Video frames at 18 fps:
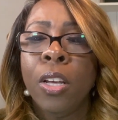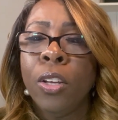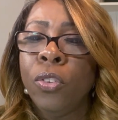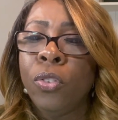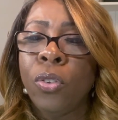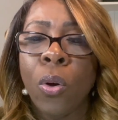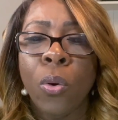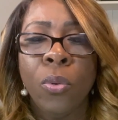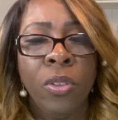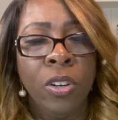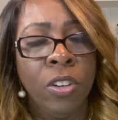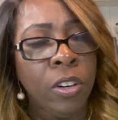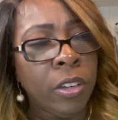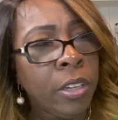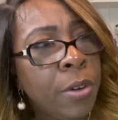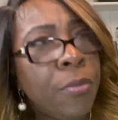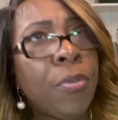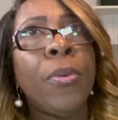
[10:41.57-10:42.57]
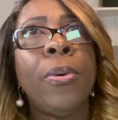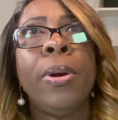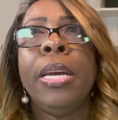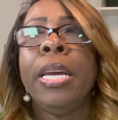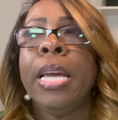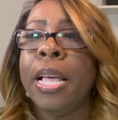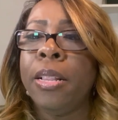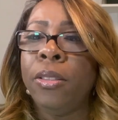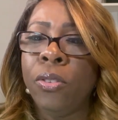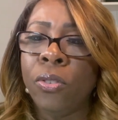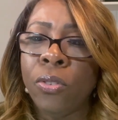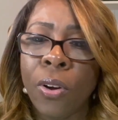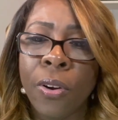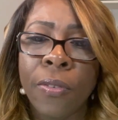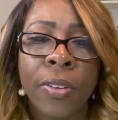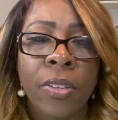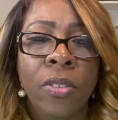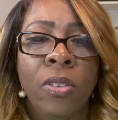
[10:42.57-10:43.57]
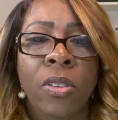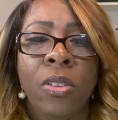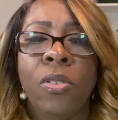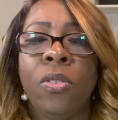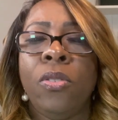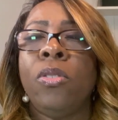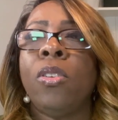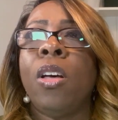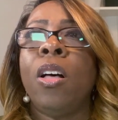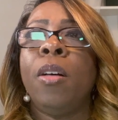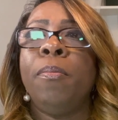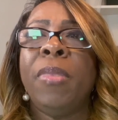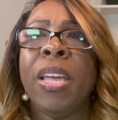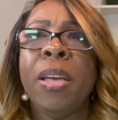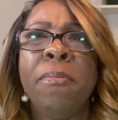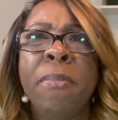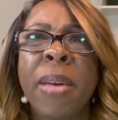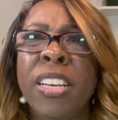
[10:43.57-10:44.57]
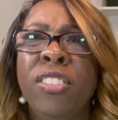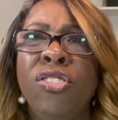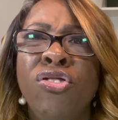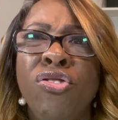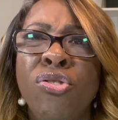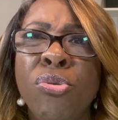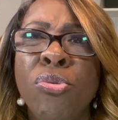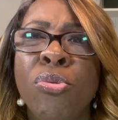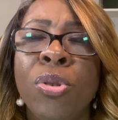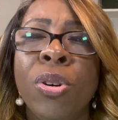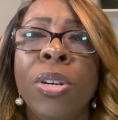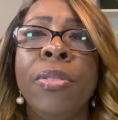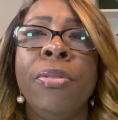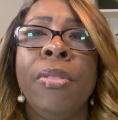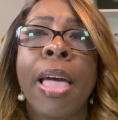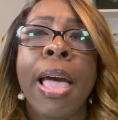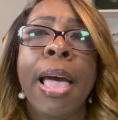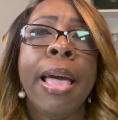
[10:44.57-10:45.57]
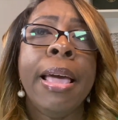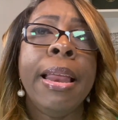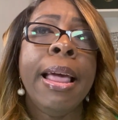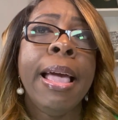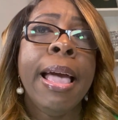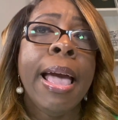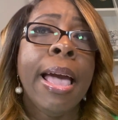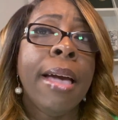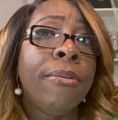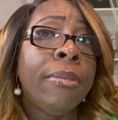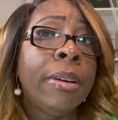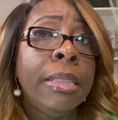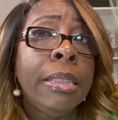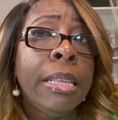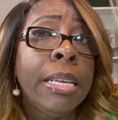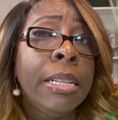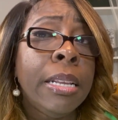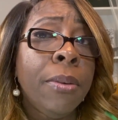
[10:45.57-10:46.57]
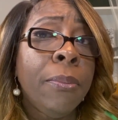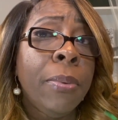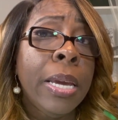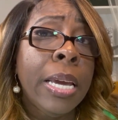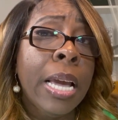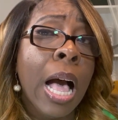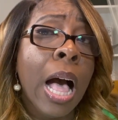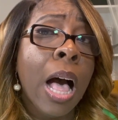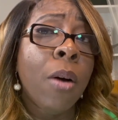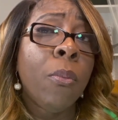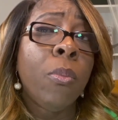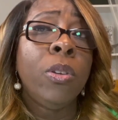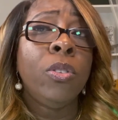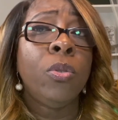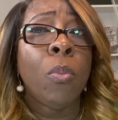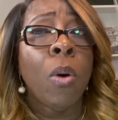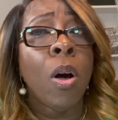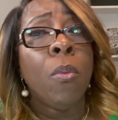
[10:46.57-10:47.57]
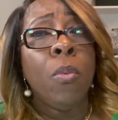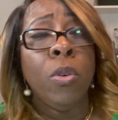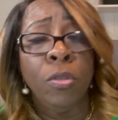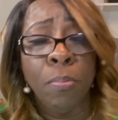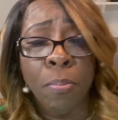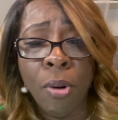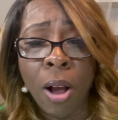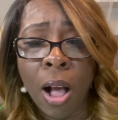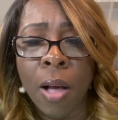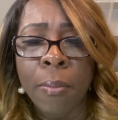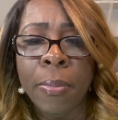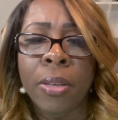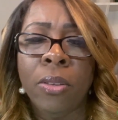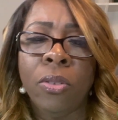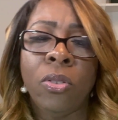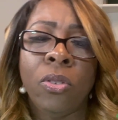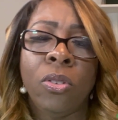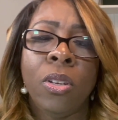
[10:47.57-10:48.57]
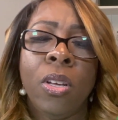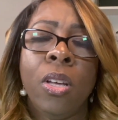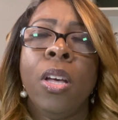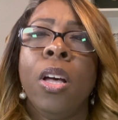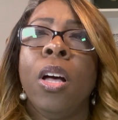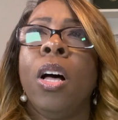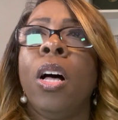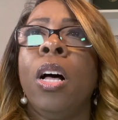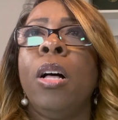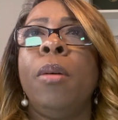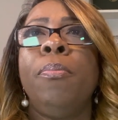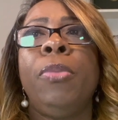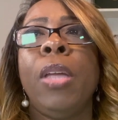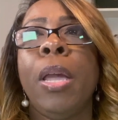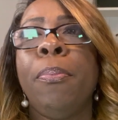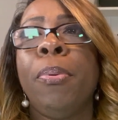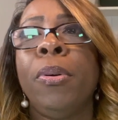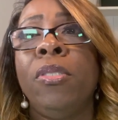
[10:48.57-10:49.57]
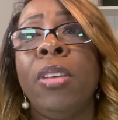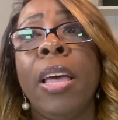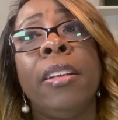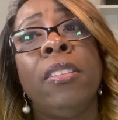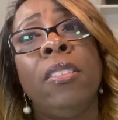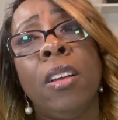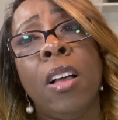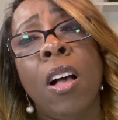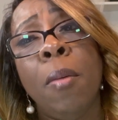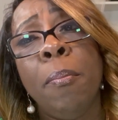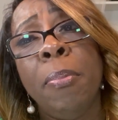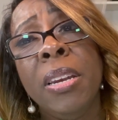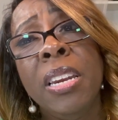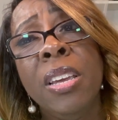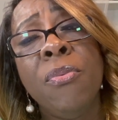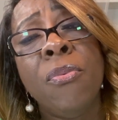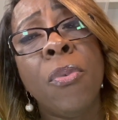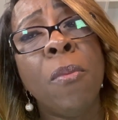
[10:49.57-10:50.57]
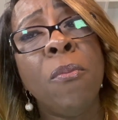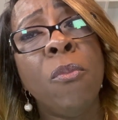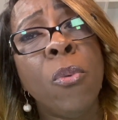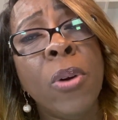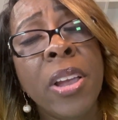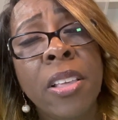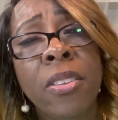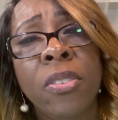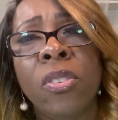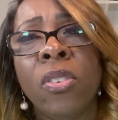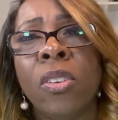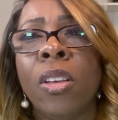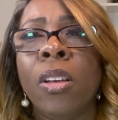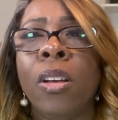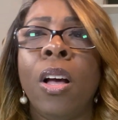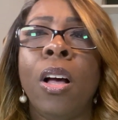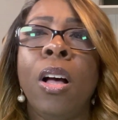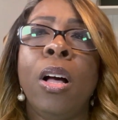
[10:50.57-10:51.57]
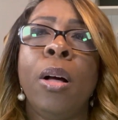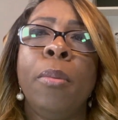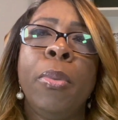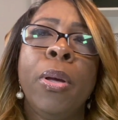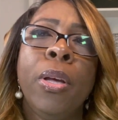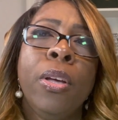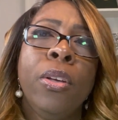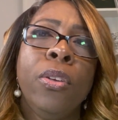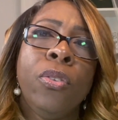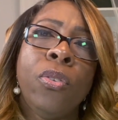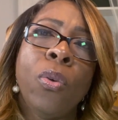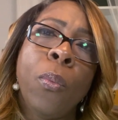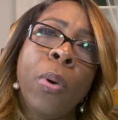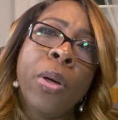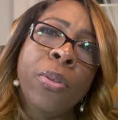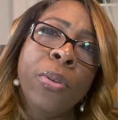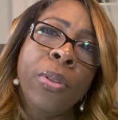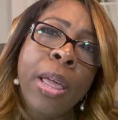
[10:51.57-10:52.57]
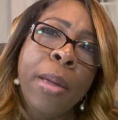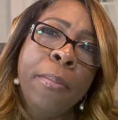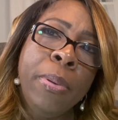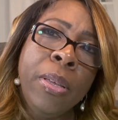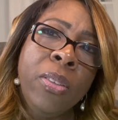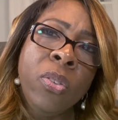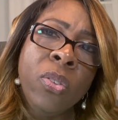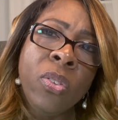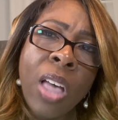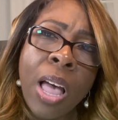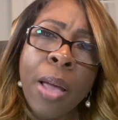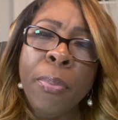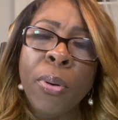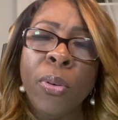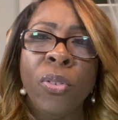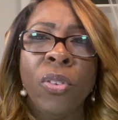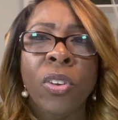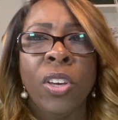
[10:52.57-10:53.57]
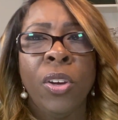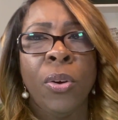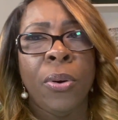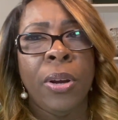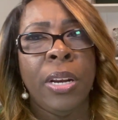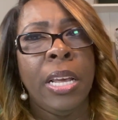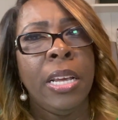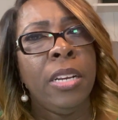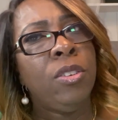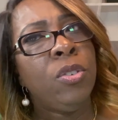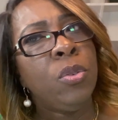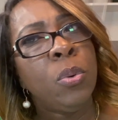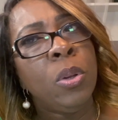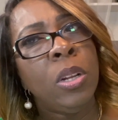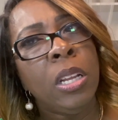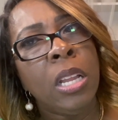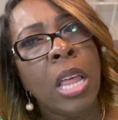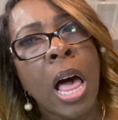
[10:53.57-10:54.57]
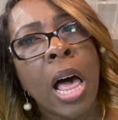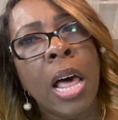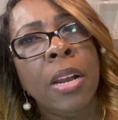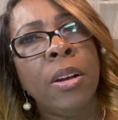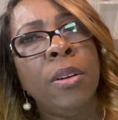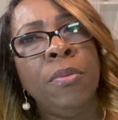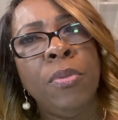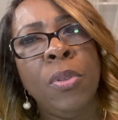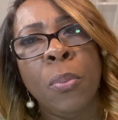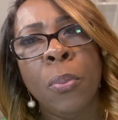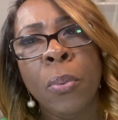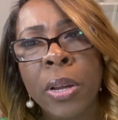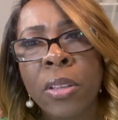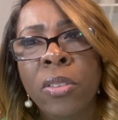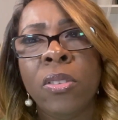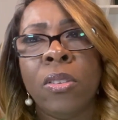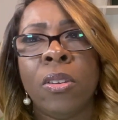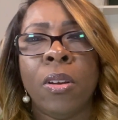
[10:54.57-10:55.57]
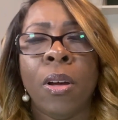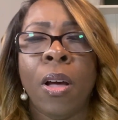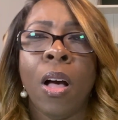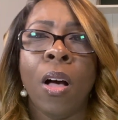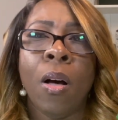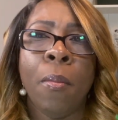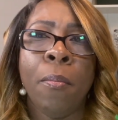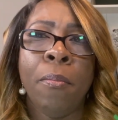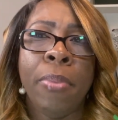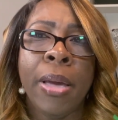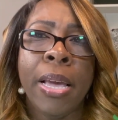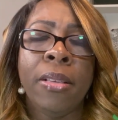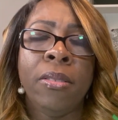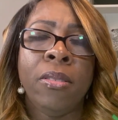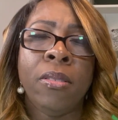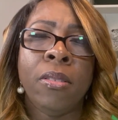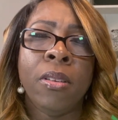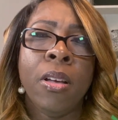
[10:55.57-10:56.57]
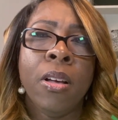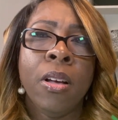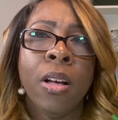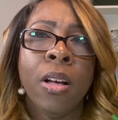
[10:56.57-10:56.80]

So the delivery and services, they make sure that everything that we got was what was promised. They protect the company from risk. So whether that be cybersecurity, they do a lot of the risk-based